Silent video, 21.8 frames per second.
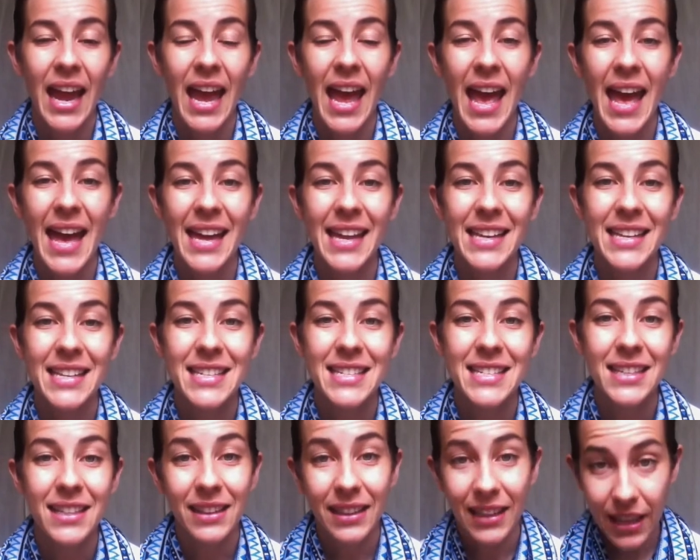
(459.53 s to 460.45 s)

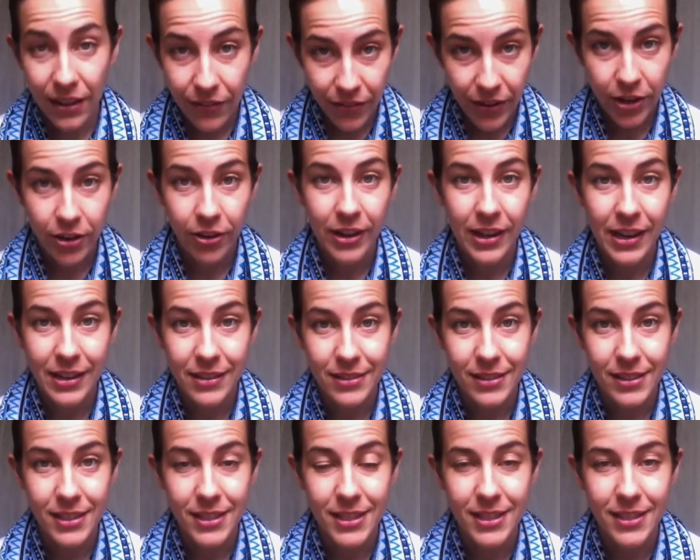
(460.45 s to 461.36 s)
and leafy
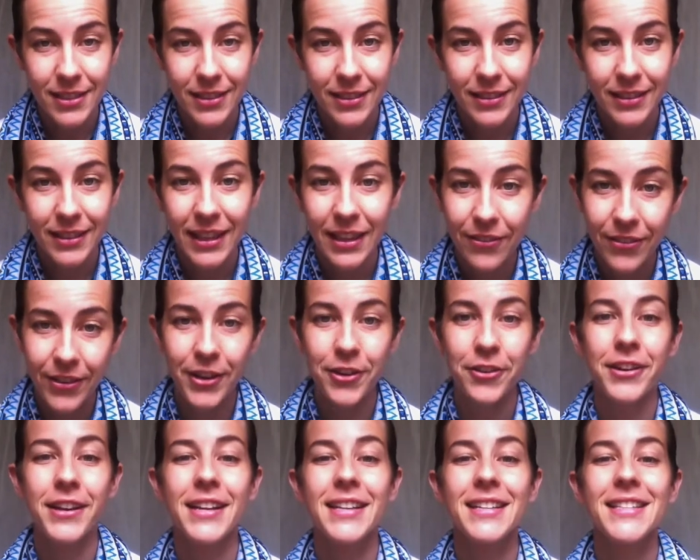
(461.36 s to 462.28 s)
greens, leafy
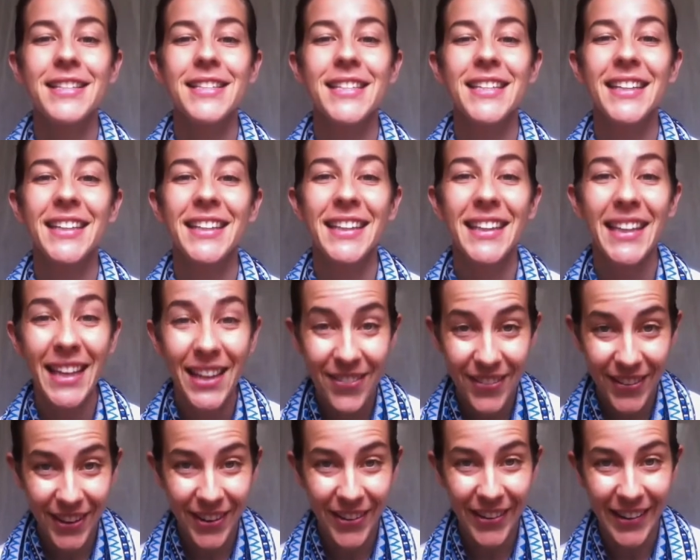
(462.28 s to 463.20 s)
greens,
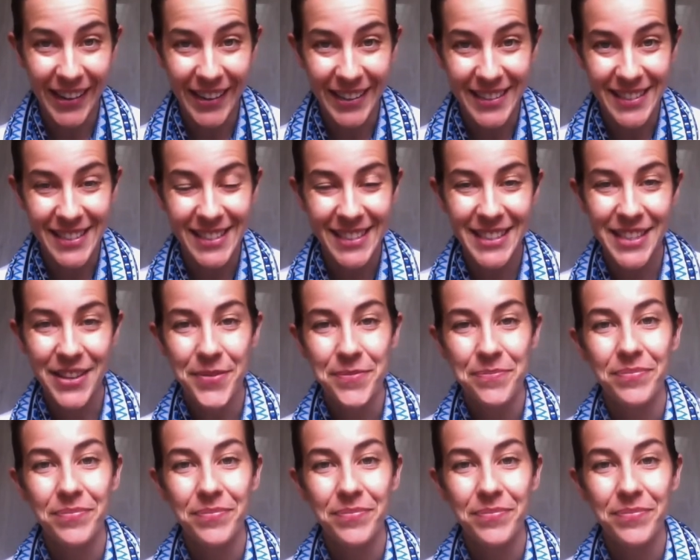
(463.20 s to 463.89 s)
leafy greens,